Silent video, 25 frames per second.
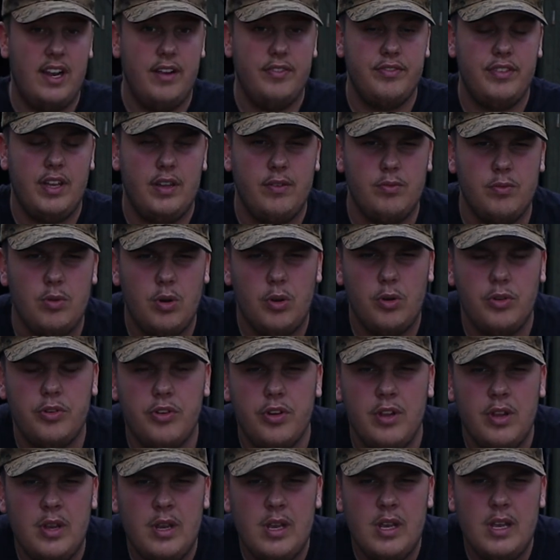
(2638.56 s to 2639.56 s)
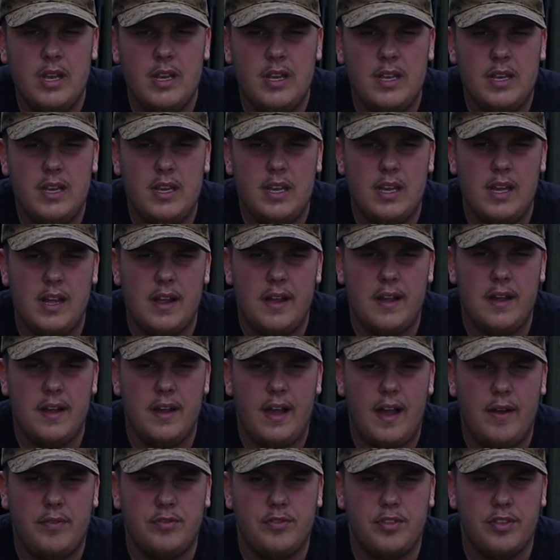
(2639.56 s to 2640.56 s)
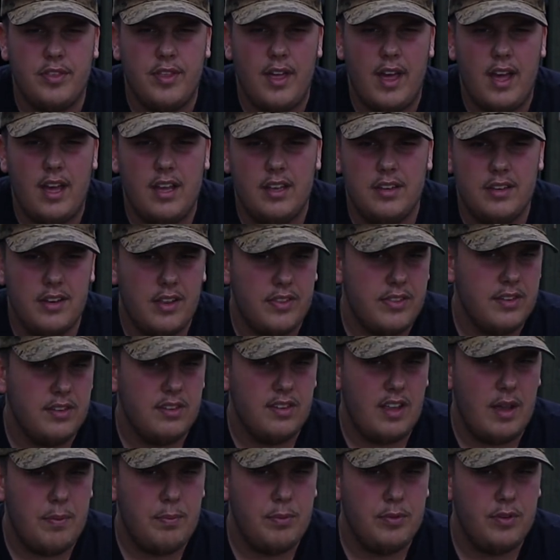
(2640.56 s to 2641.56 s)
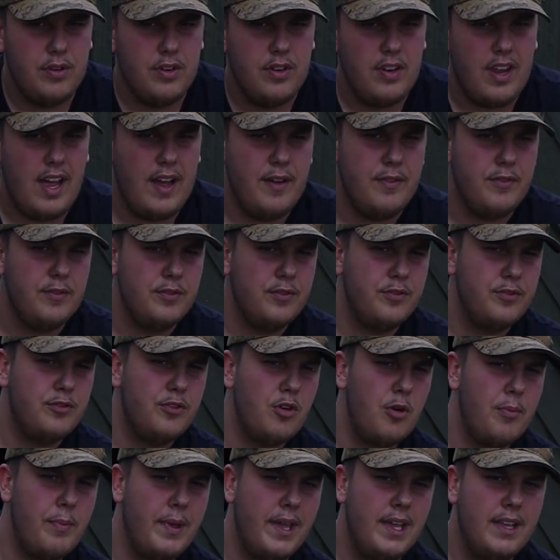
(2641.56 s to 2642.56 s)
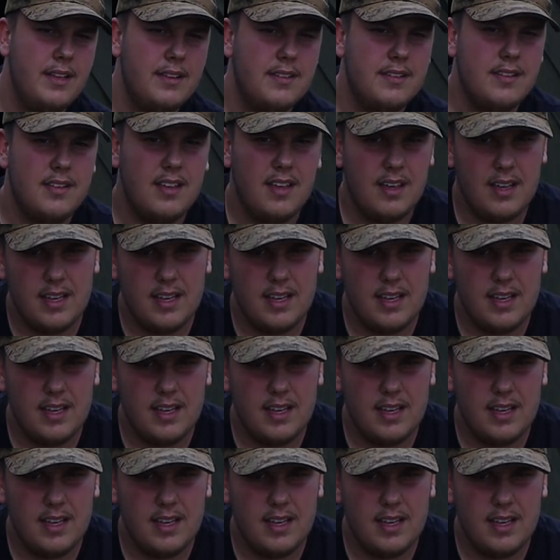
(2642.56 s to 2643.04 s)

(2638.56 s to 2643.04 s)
the left-hand rod after that, and nothing's happened from it.